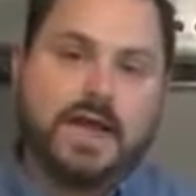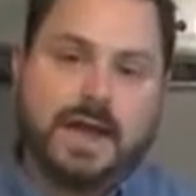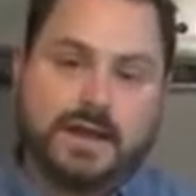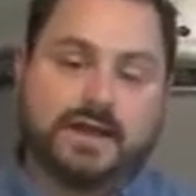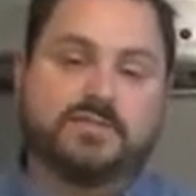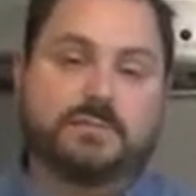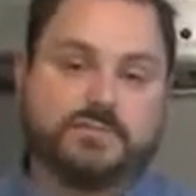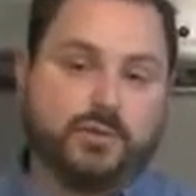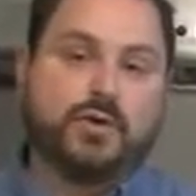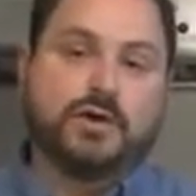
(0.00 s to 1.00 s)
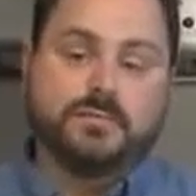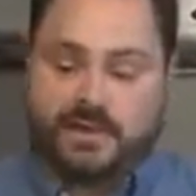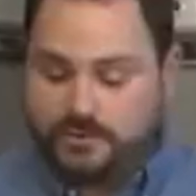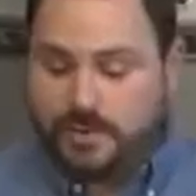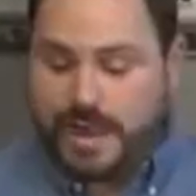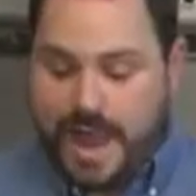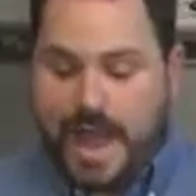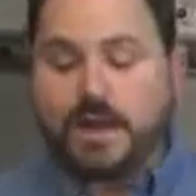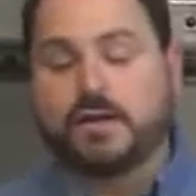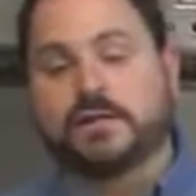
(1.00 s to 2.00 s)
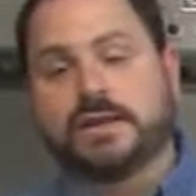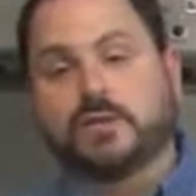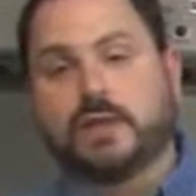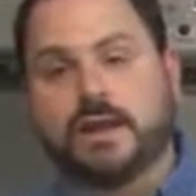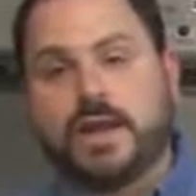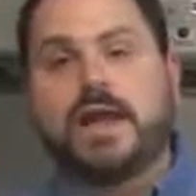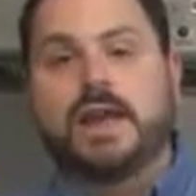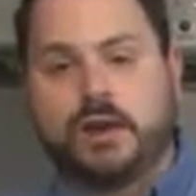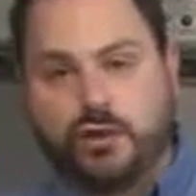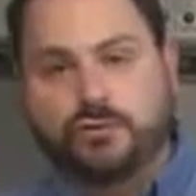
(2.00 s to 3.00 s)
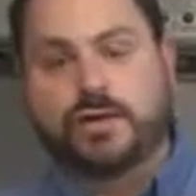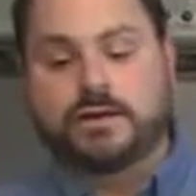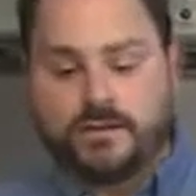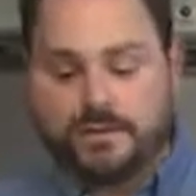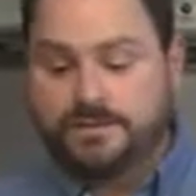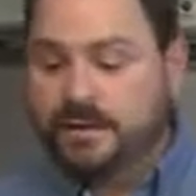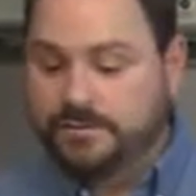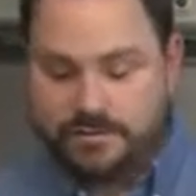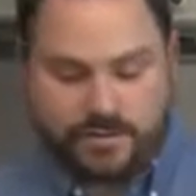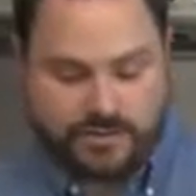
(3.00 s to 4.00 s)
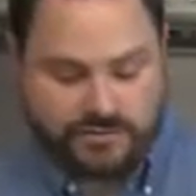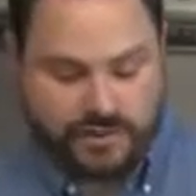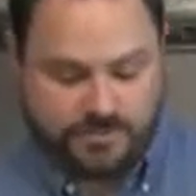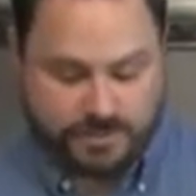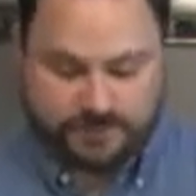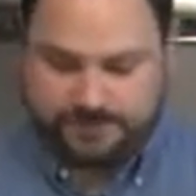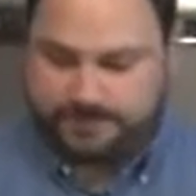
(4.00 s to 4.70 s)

and it gets absorbed as we add our liquid, and it goes right into the flavor of our stuffing.